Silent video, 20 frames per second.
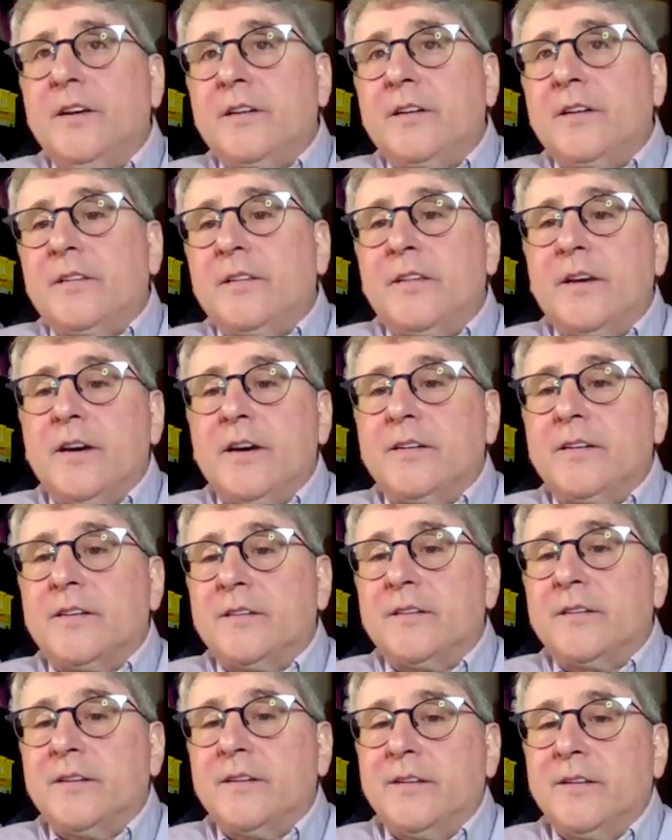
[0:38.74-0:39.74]
that
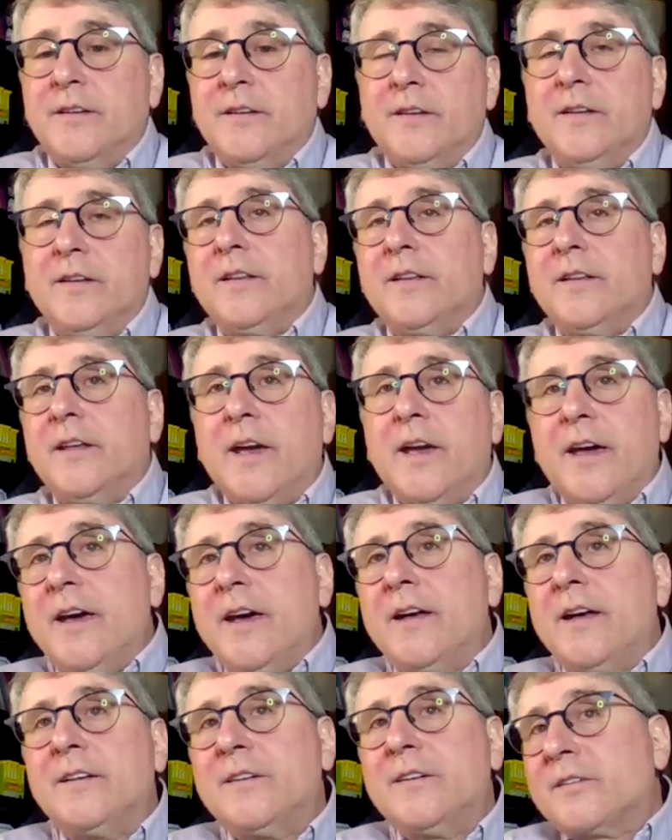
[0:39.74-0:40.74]
in the
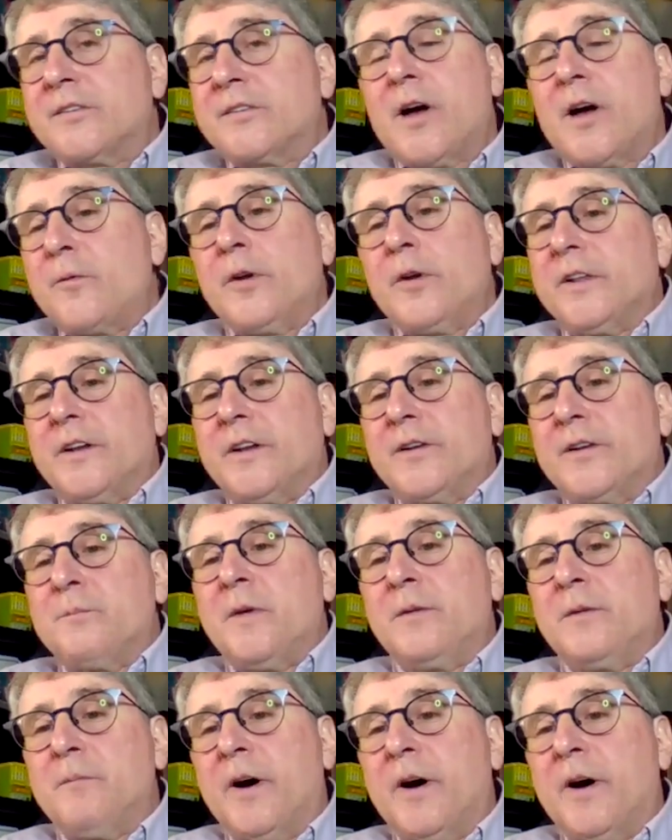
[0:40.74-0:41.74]
end, it's not really going to
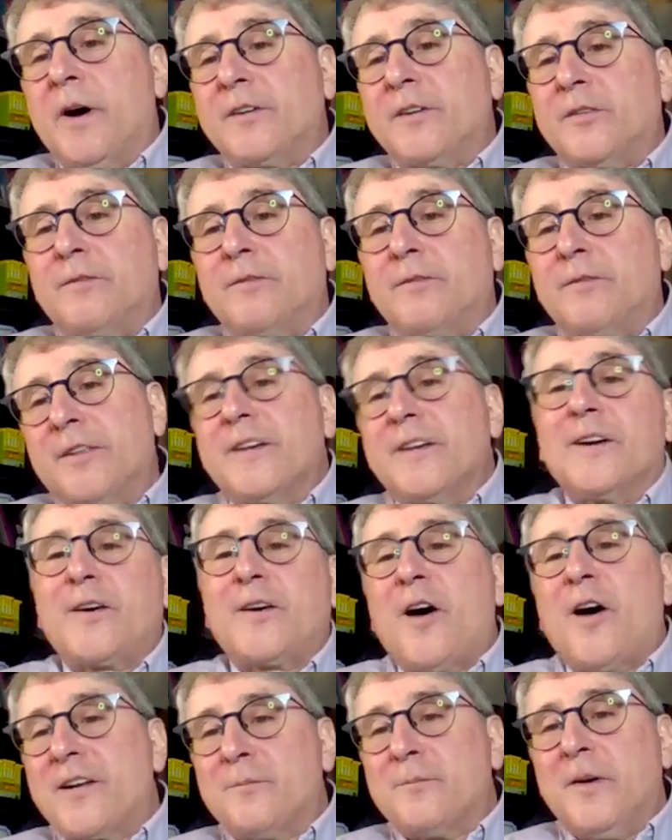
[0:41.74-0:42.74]
mean much for the
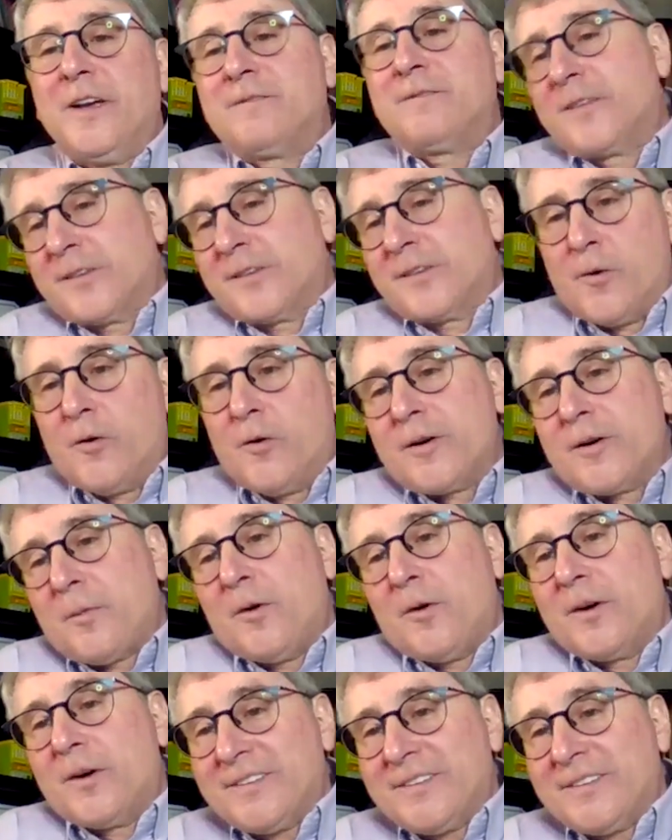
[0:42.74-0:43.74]
economy. It's a
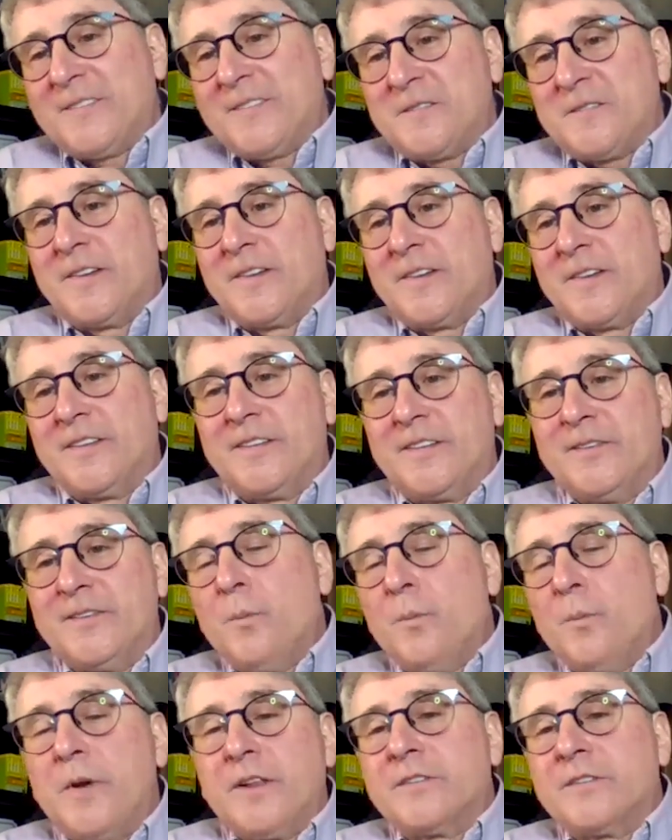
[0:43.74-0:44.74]
quarter point.
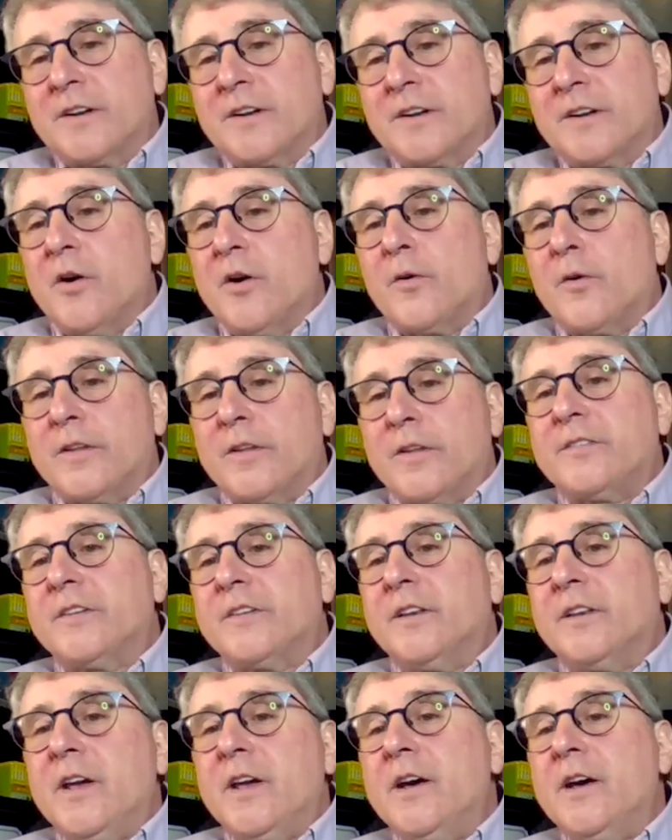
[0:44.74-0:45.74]
Nobody's going to
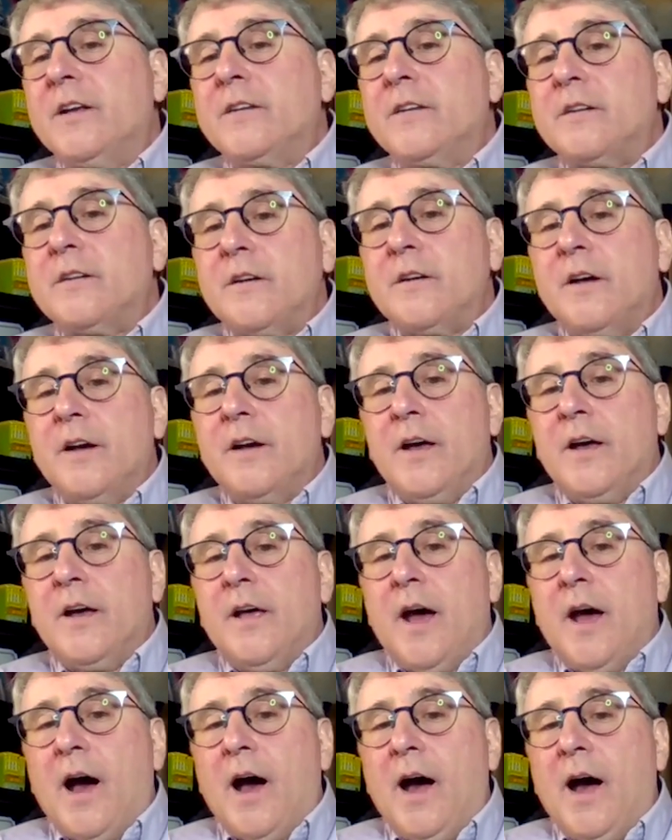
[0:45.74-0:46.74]
notice in the end.
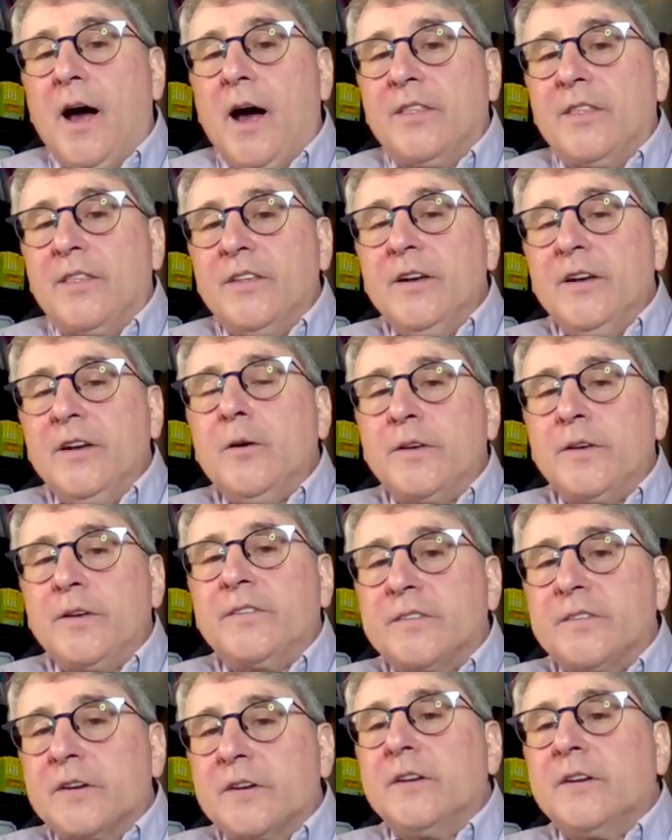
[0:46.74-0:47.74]
I think
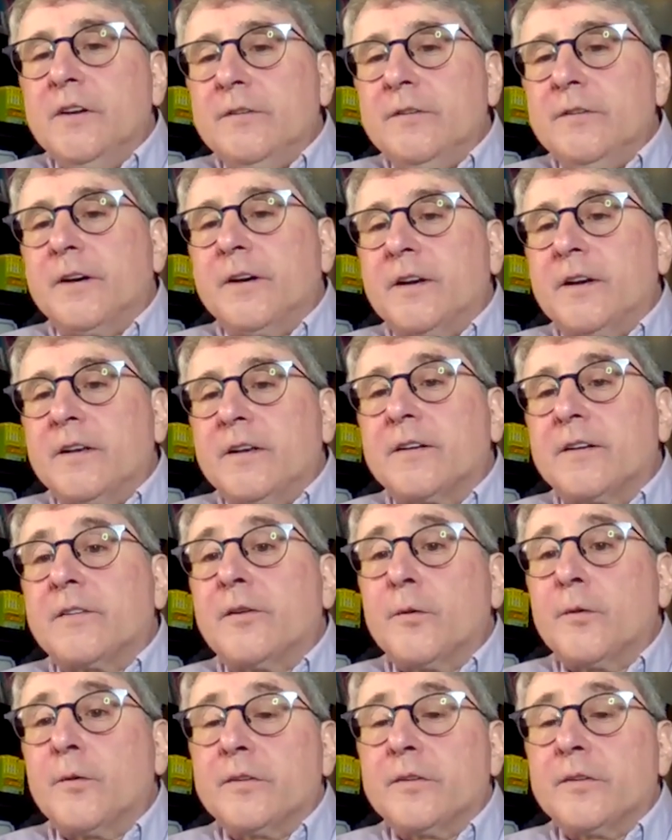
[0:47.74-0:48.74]
what's
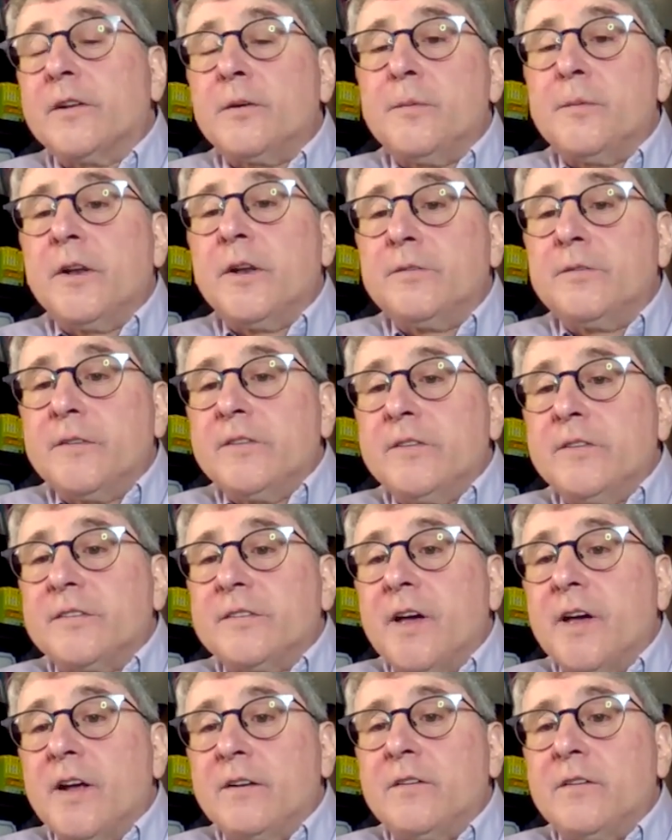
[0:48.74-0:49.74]
significant, there was a little bit of
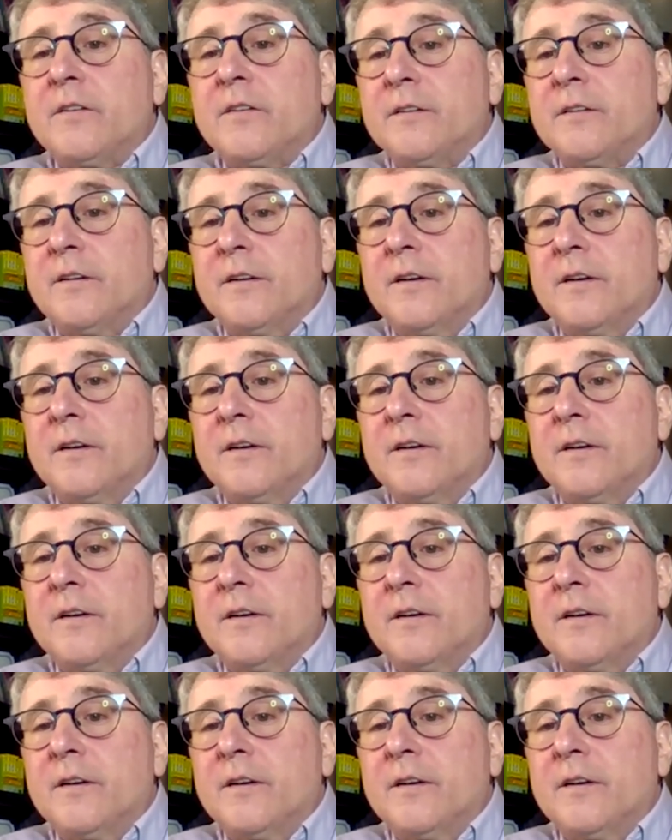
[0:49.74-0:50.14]
dissent.